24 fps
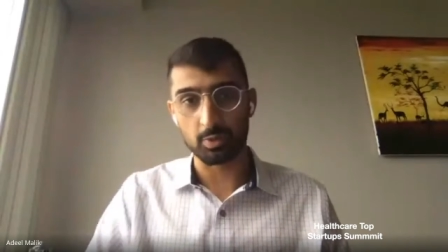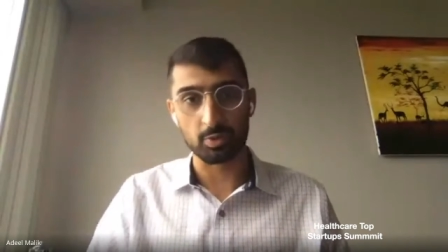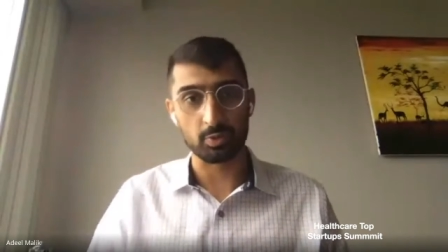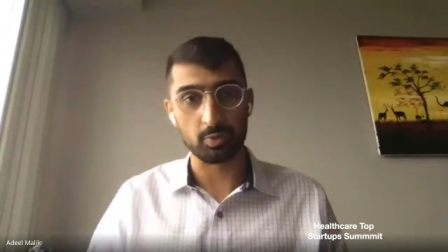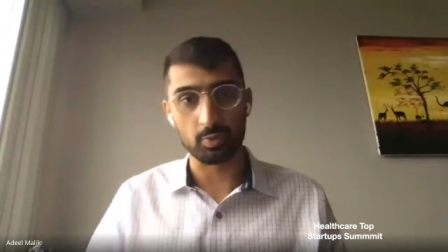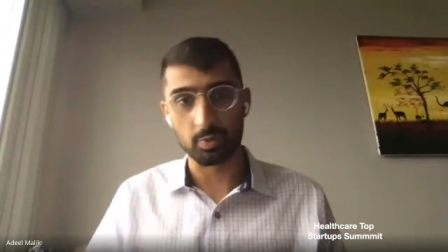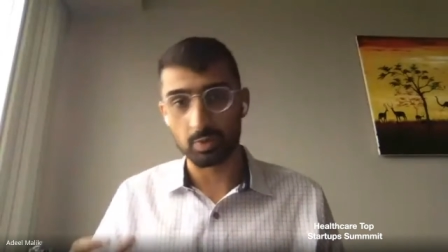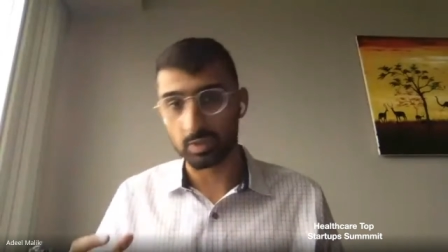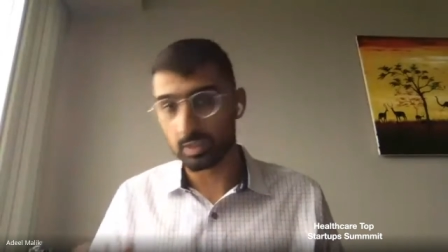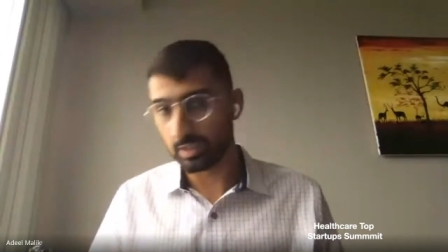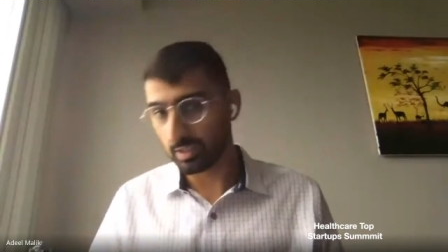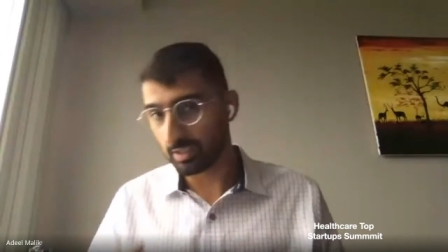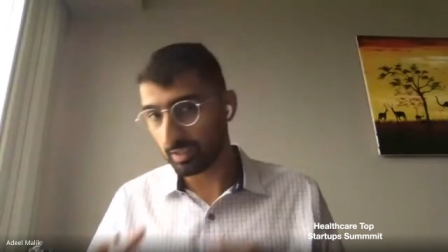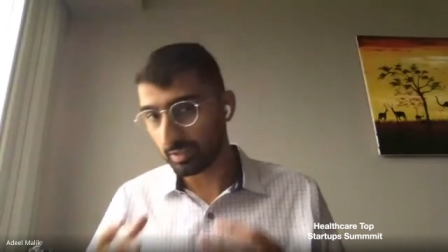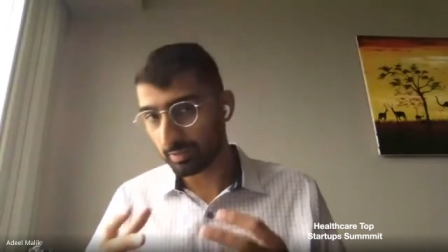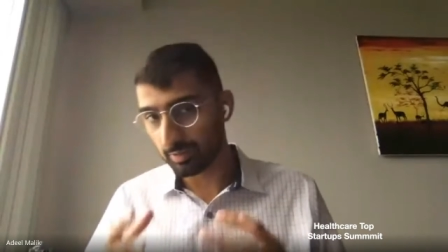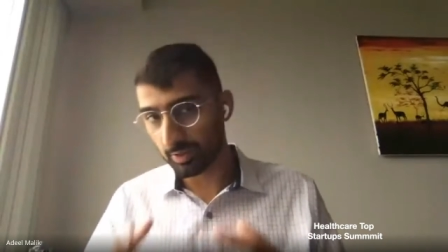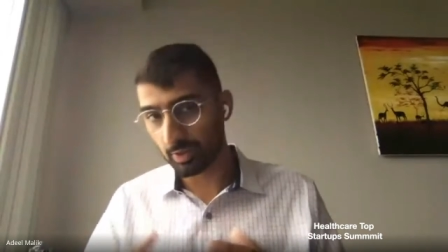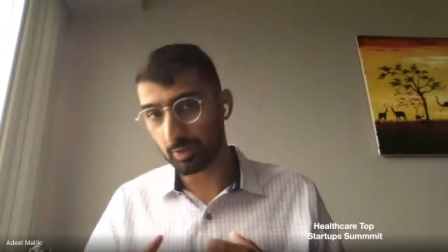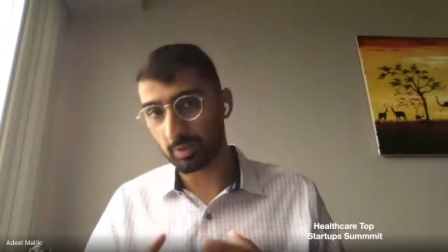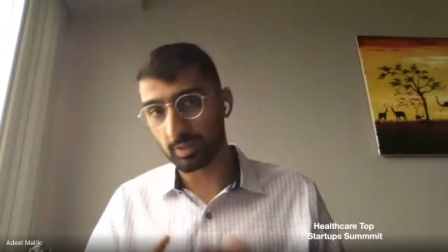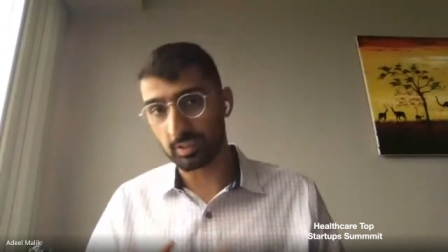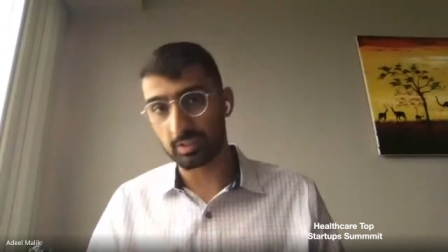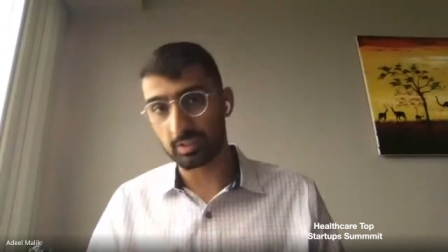we were really
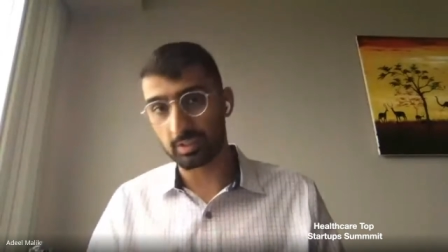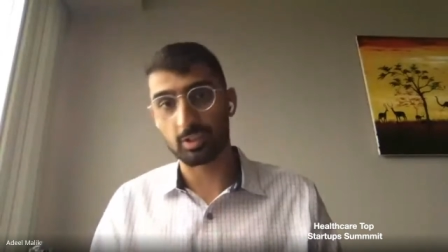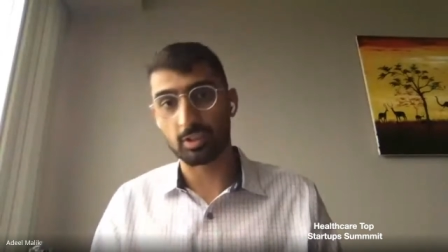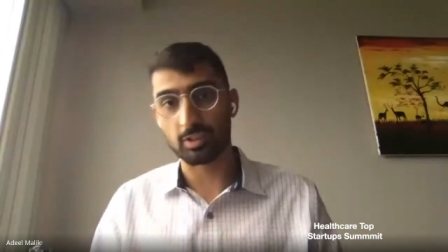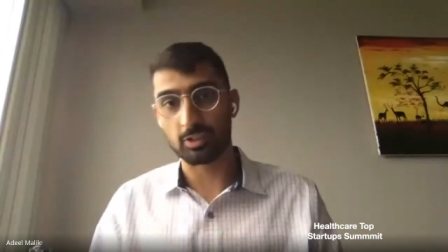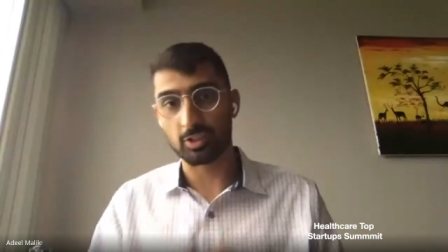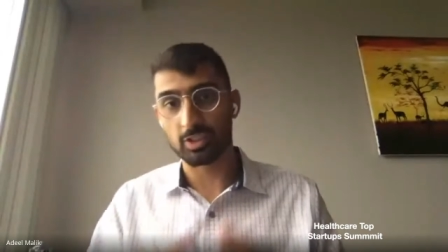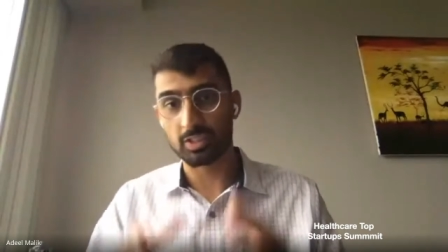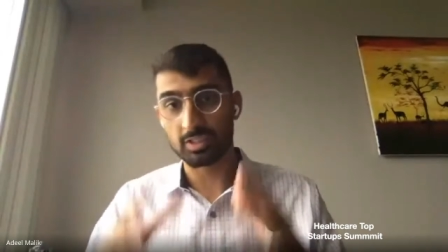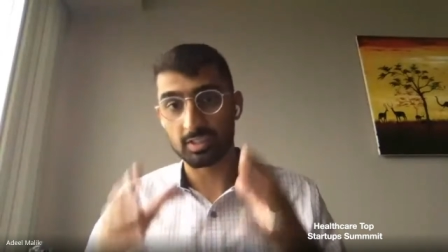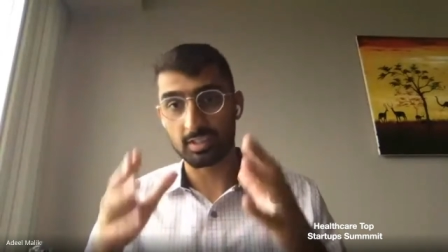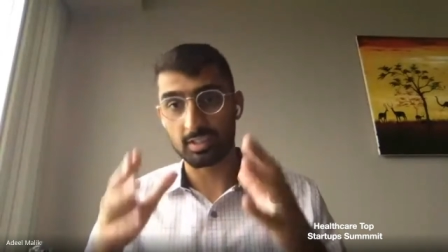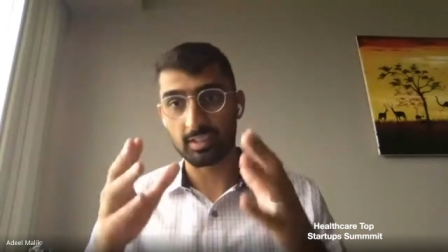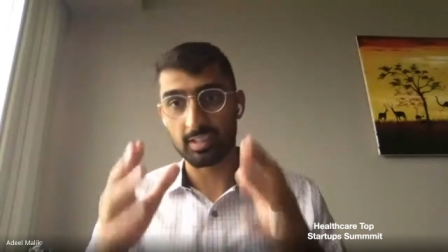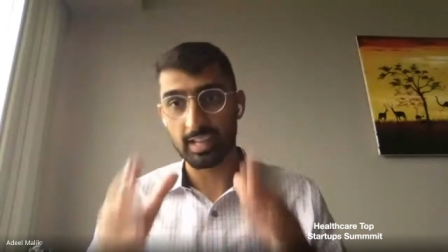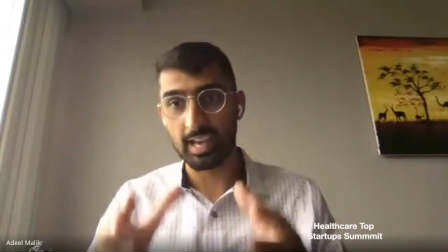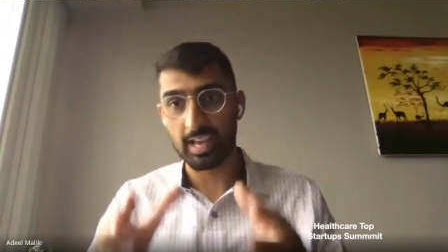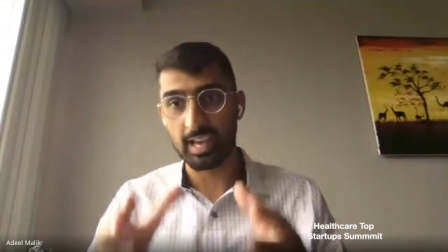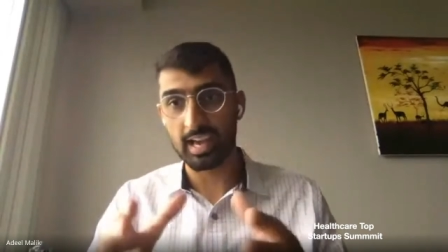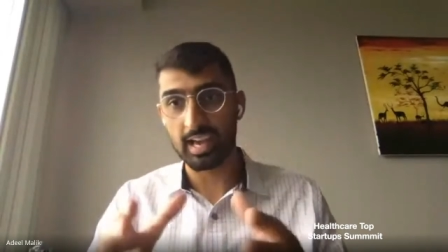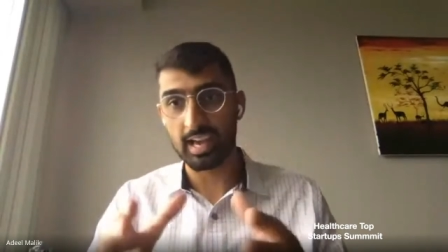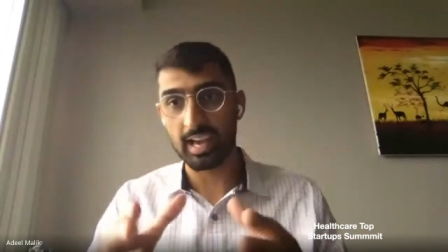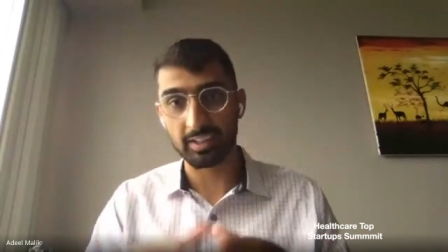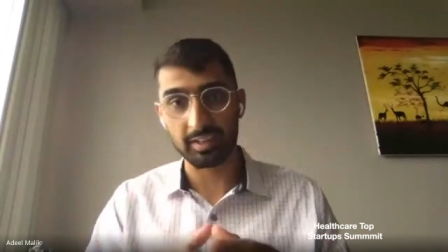focused on just
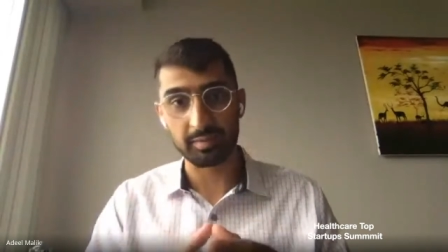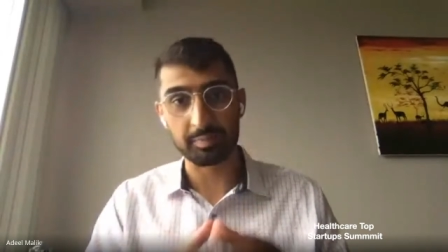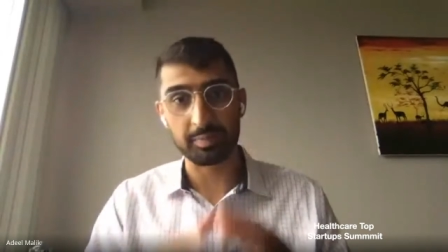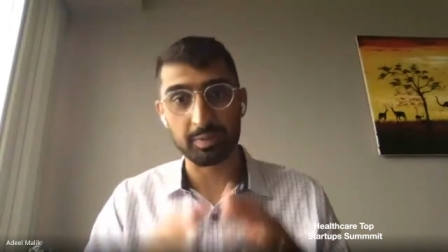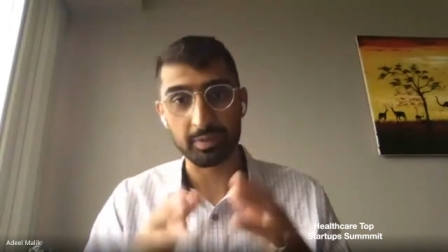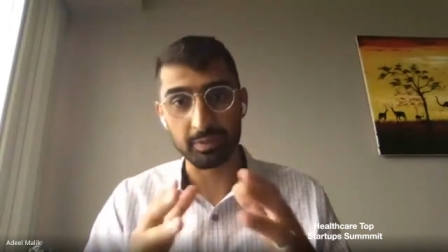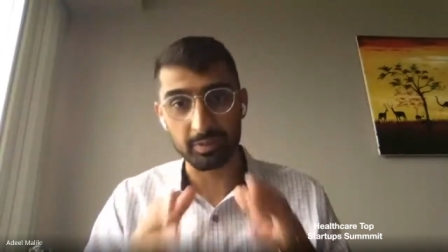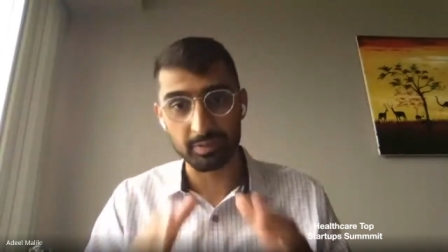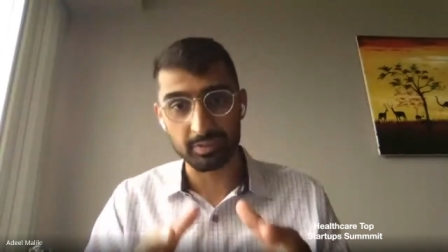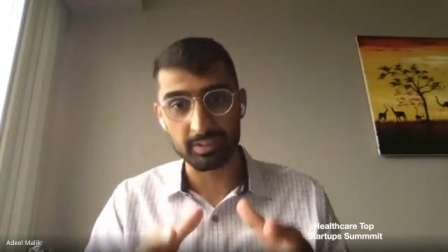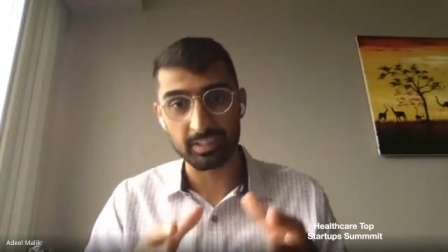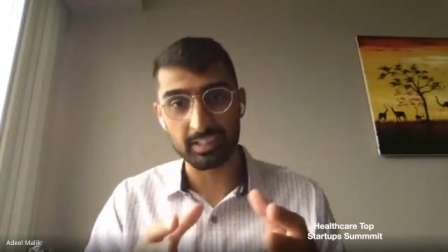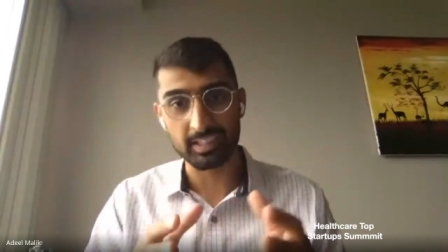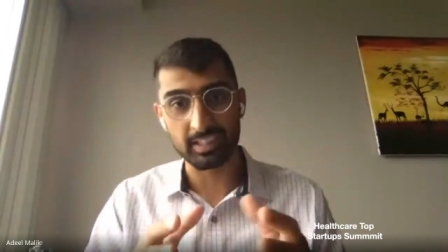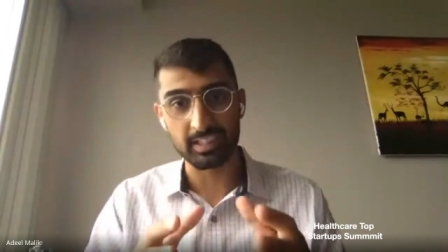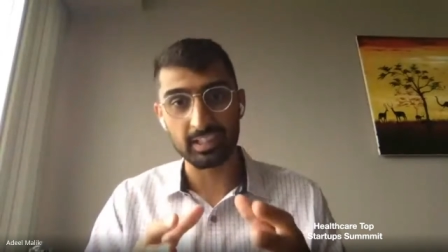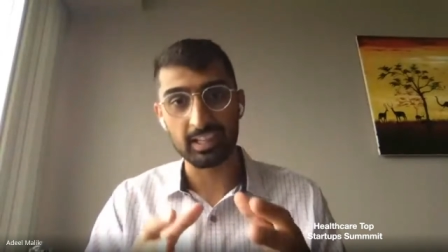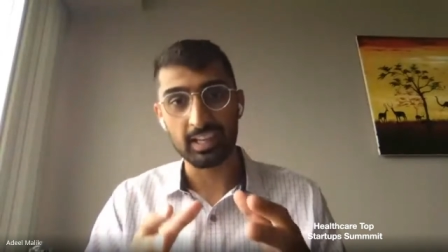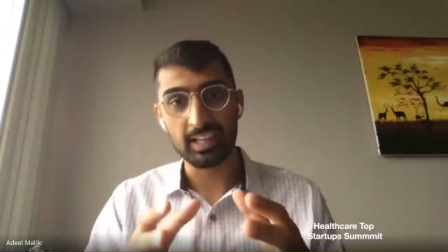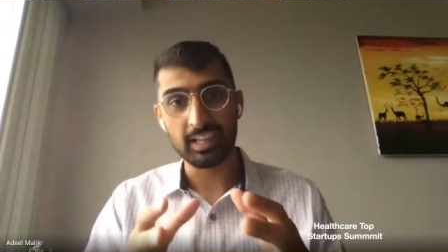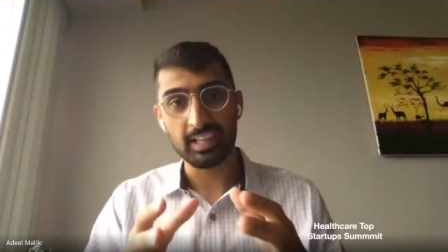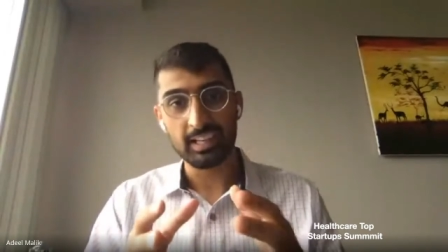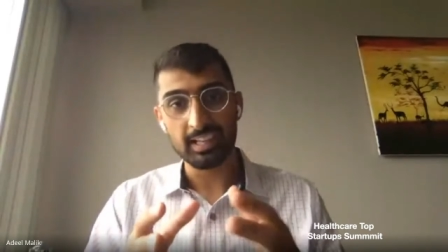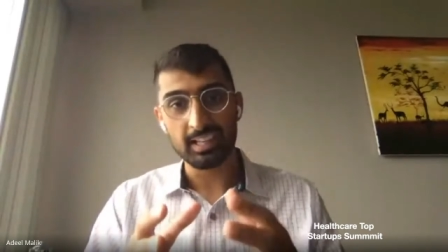that, like
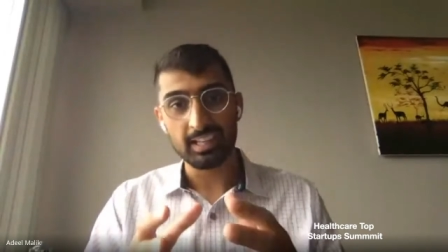building